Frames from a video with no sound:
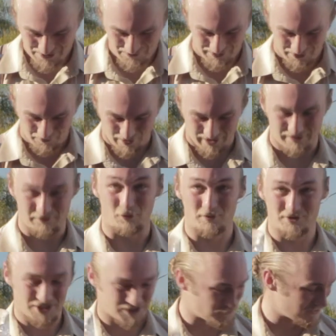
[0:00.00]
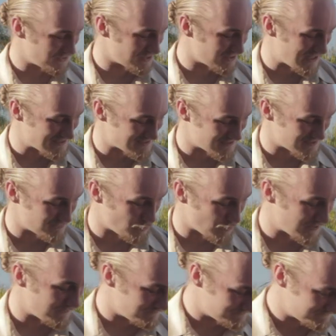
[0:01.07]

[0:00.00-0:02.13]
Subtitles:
want it anymore. We just want the glass at this point.